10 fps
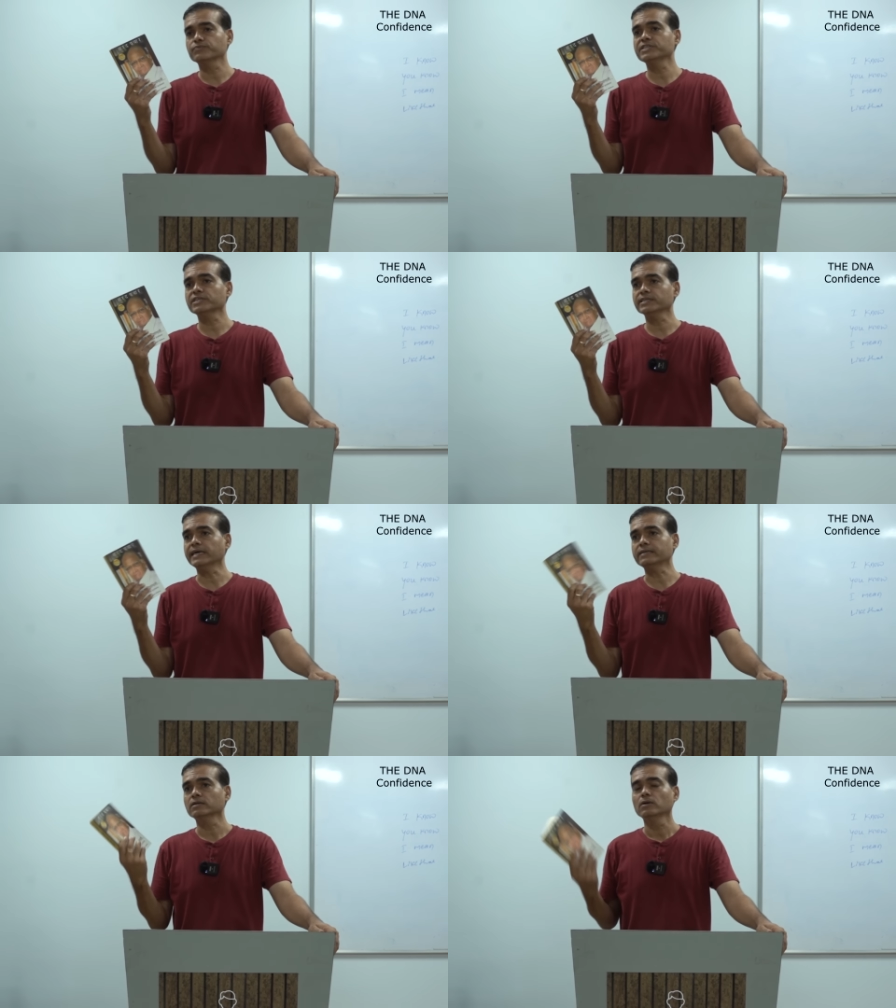We say
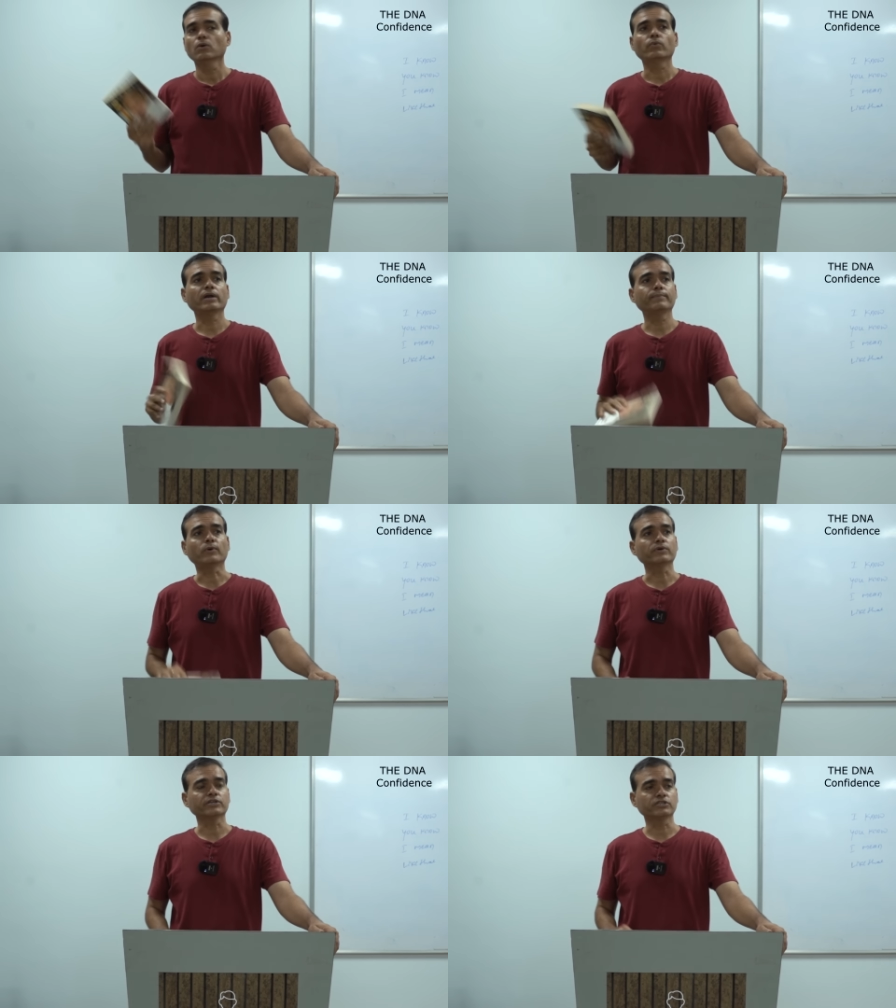that, well,
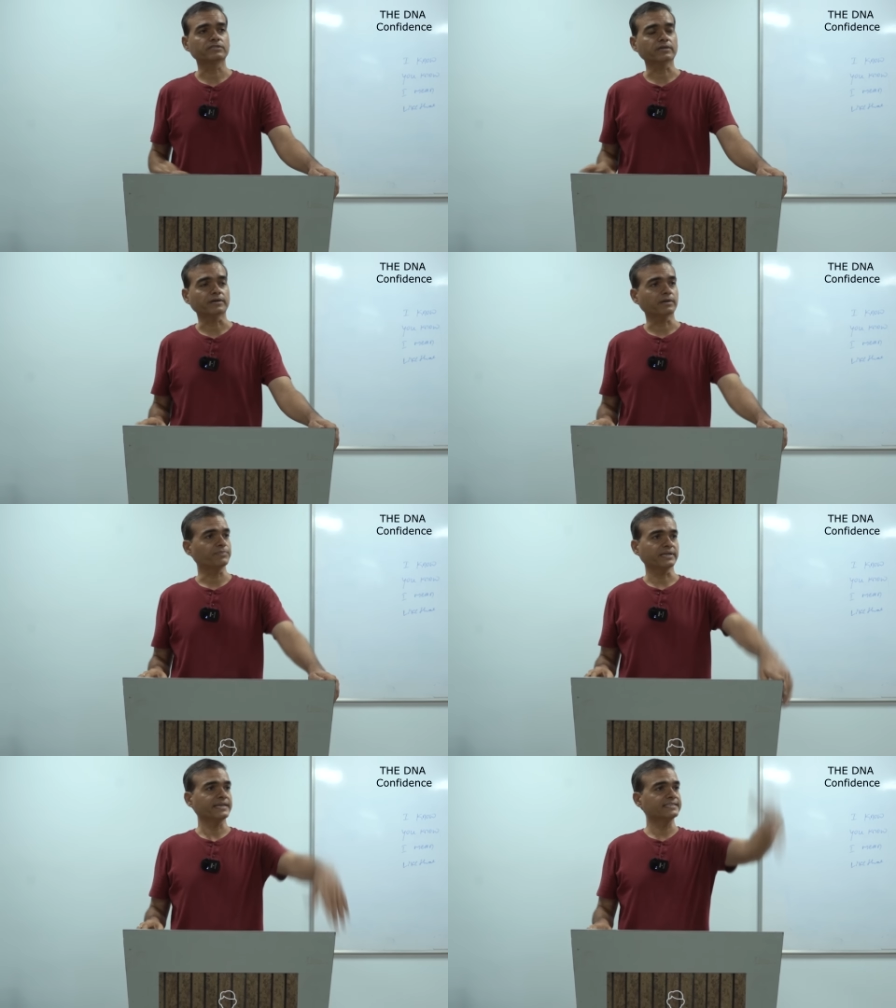politicians are
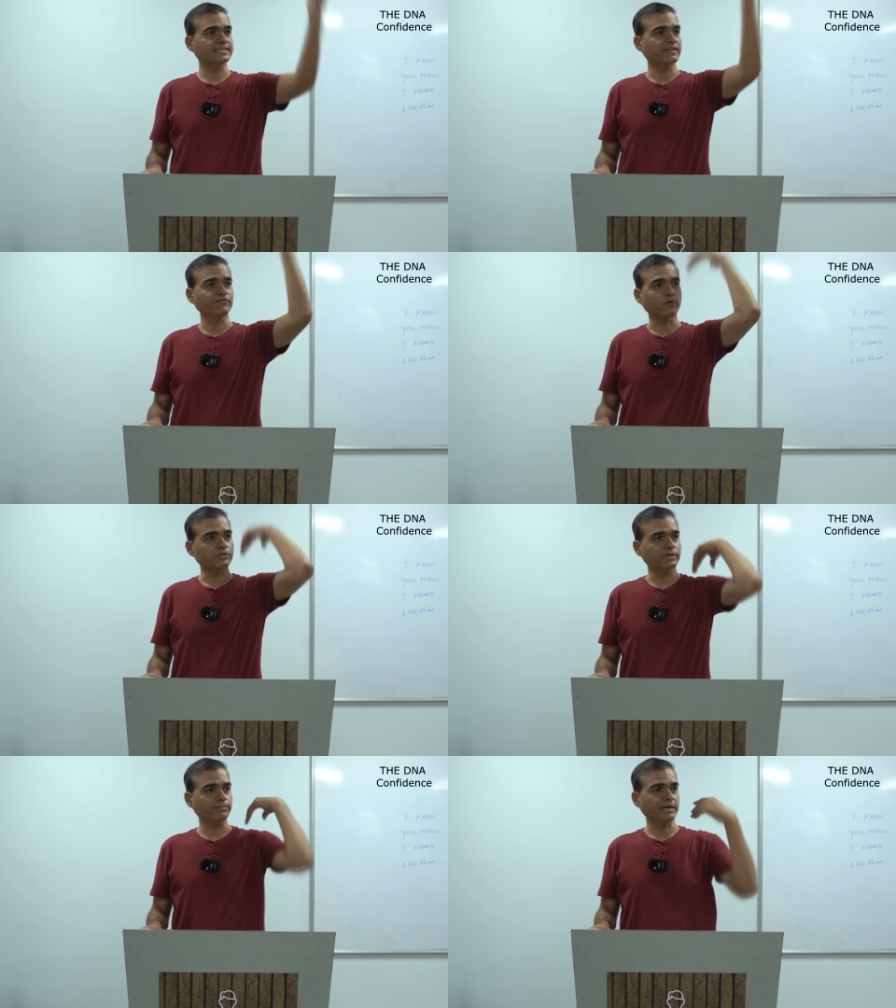corrupt and easy life
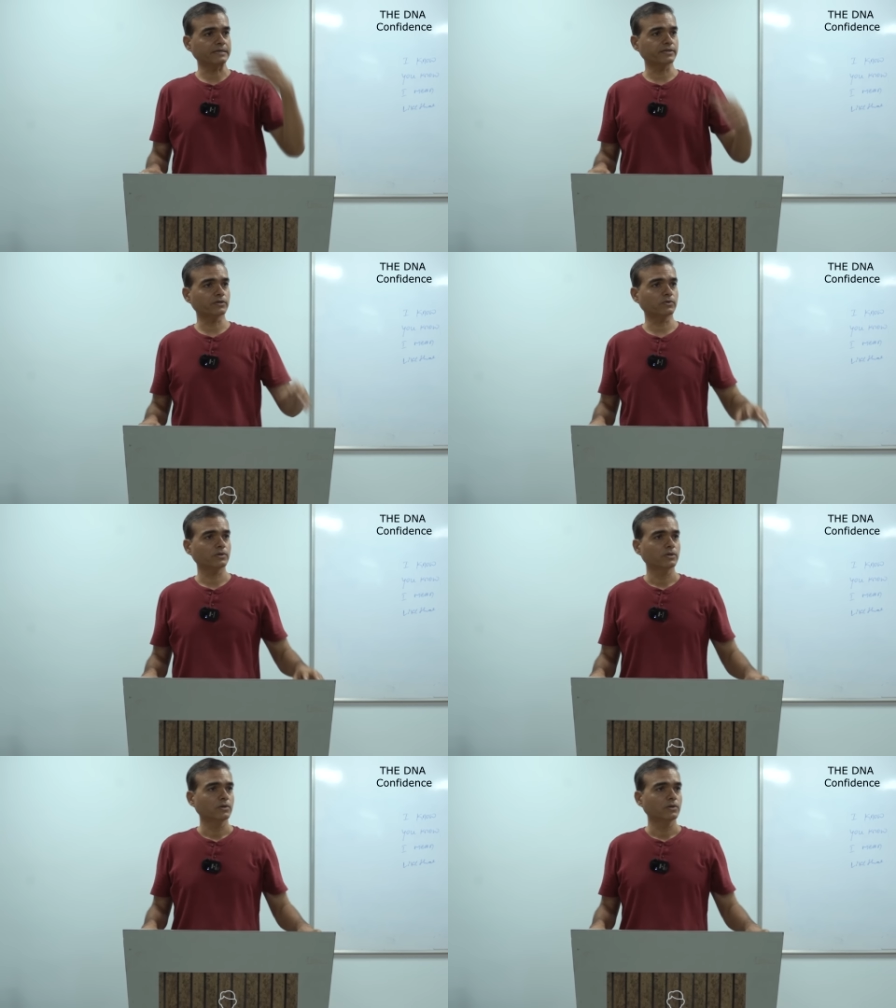for them and, you know,